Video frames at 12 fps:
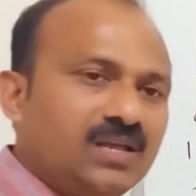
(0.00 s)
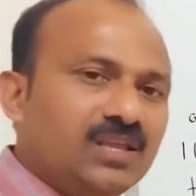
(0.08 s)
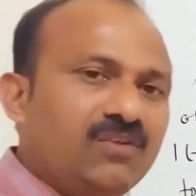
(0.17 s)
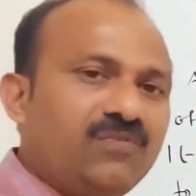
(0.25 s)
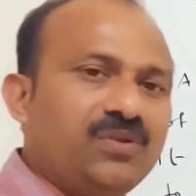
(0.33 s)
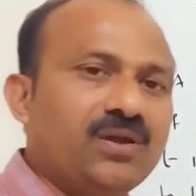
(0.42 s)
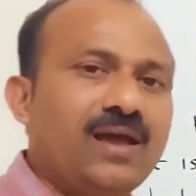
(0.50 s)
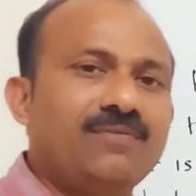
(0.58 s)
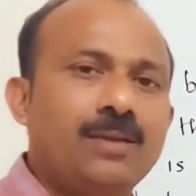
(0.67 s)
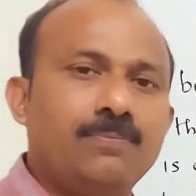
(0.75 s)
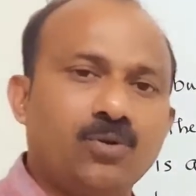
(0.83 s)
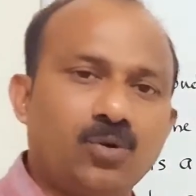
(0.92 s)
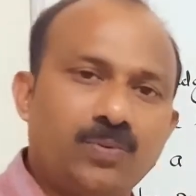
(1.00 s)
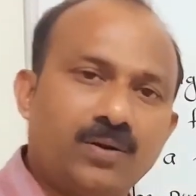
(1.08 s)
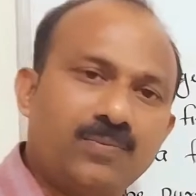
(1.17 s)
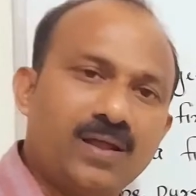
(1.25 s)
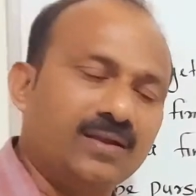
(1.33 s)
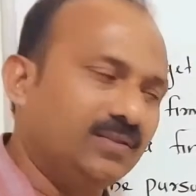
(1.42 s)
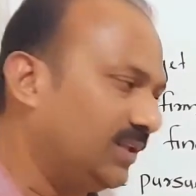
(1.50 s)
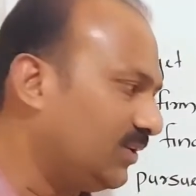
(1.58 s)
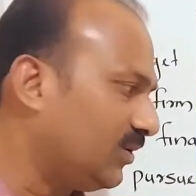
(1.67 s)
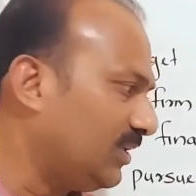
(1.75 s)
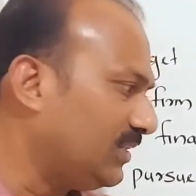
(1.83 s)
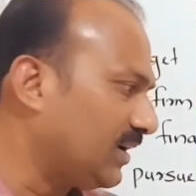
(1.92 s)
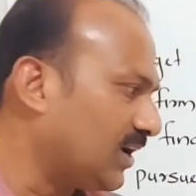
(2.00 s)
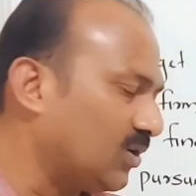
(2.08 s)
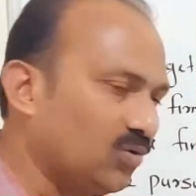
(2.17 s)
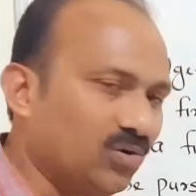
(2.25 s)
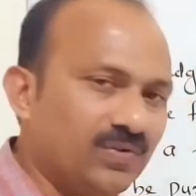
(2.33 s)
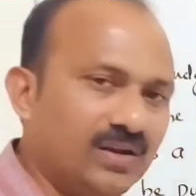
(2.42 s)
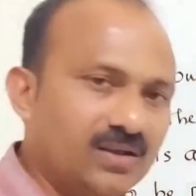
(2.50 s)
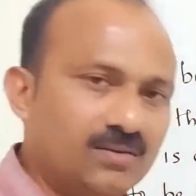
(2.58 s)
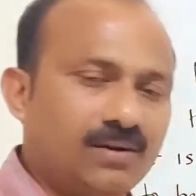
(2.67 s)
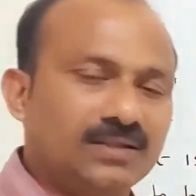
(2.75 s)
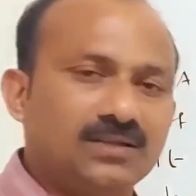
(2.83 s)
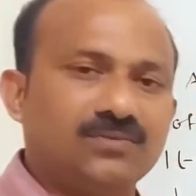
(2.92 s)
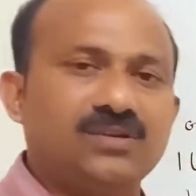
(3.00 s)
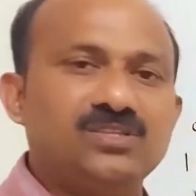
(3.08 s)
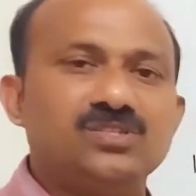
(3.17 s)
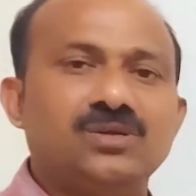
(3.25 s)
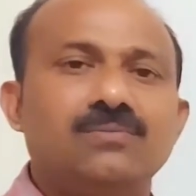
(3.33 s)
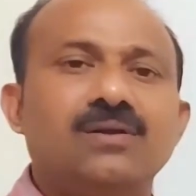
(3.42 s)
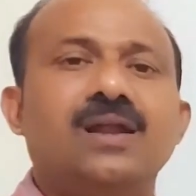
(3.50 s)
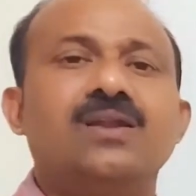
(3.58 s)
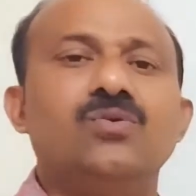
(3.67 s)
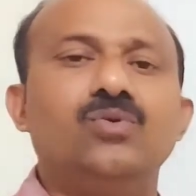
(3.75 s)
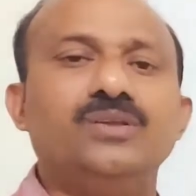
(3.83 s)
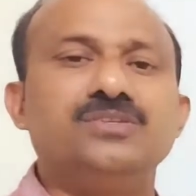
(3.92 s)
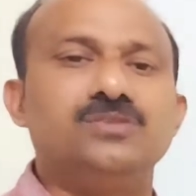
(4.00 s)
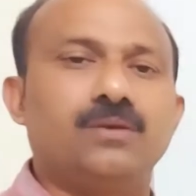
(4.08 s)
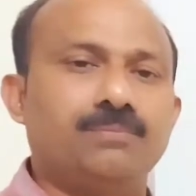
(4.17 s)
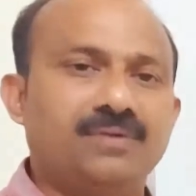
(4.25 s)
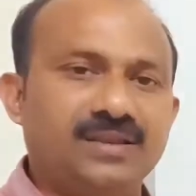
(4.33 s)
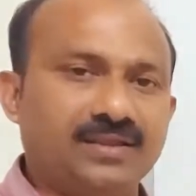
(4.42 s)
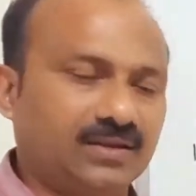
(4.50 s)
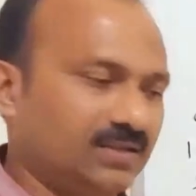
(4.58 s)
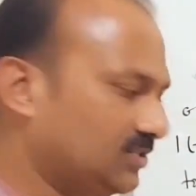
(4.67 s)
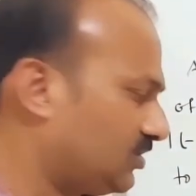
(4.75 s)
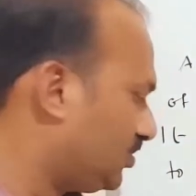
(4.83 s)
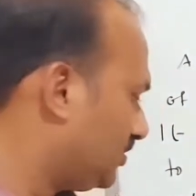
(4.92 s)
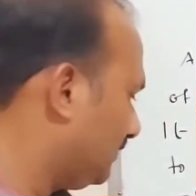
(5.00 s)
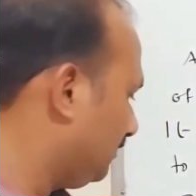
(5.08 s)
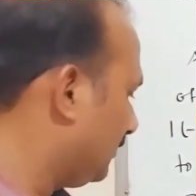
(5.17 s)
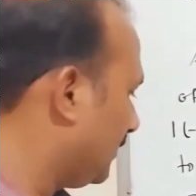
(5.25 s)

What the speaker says: If you have a proper plan, then only the control will come. Otherwise, control is meaningless.